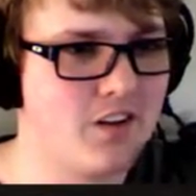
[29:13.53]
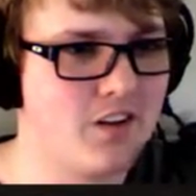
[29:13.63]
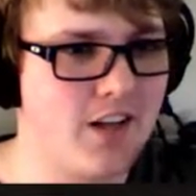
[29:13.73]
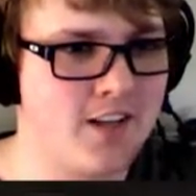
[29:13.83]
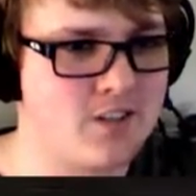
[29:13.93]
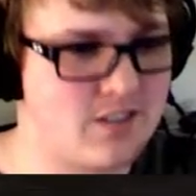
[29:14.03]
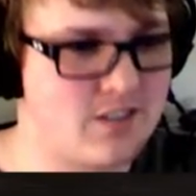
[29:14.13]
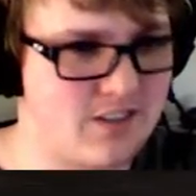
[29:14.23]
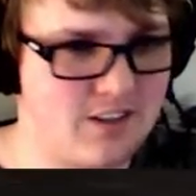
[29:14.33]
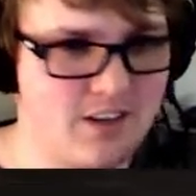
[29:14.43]
And
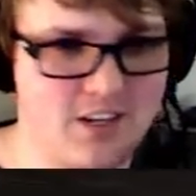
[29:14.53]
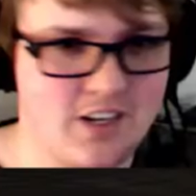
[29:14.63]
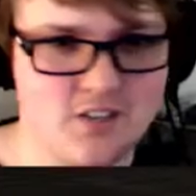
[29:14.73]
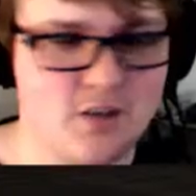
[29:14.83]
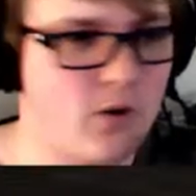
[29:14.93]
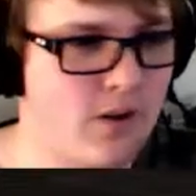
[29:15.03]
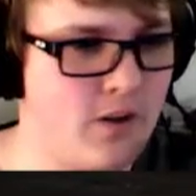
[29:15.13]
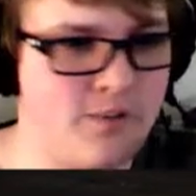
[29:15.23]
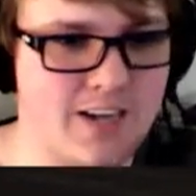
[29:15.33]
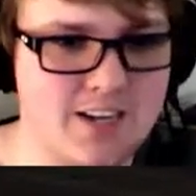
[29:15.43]
so,
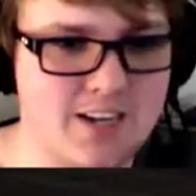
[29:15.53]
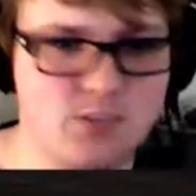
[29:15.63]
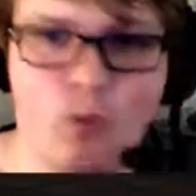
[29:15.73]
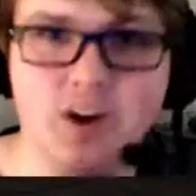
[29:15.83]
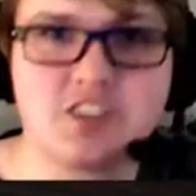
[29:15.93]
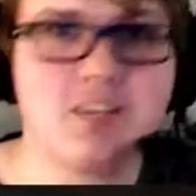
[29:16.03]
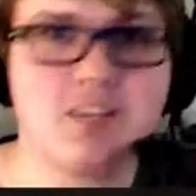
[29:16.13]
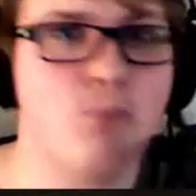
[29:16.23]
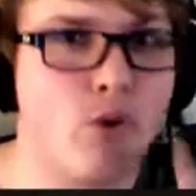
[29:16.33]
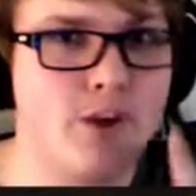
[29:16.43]
if you guys want to see
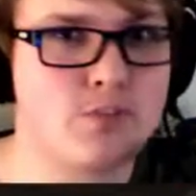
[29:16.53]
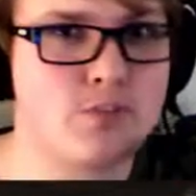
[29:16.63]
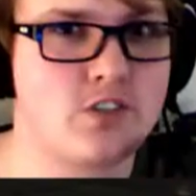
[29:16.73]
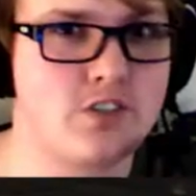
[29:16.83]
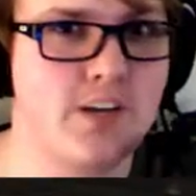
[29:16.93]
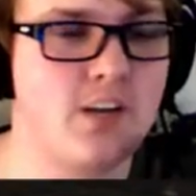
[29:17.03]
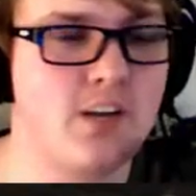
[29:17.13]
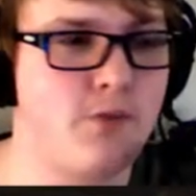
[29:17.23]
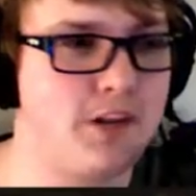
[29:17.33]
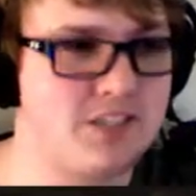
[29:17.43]
more episodes of Hand
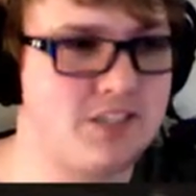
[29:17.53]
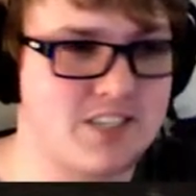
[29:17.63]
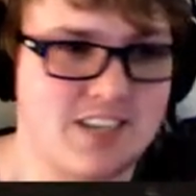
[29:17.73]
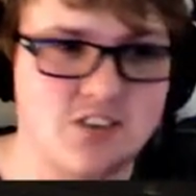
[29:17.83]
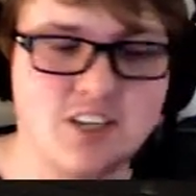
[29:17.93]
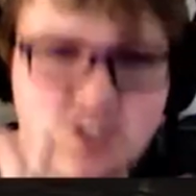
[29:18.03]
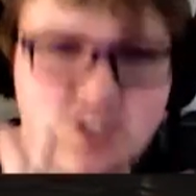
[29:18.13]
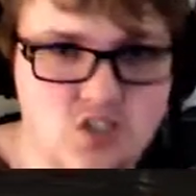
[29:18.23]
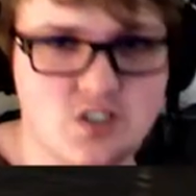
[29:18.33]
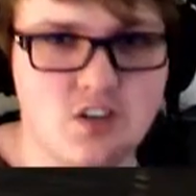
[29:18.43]
of Fate, because it sounds like
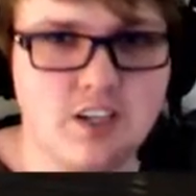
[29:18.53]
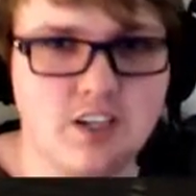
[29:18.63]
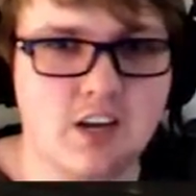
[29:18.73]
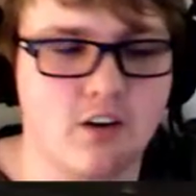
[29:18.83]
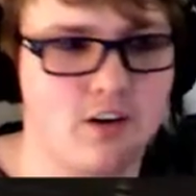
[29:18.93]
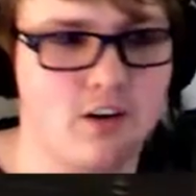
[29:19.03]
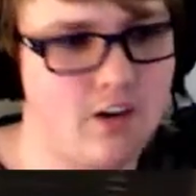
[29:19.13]
it's just starting to get good,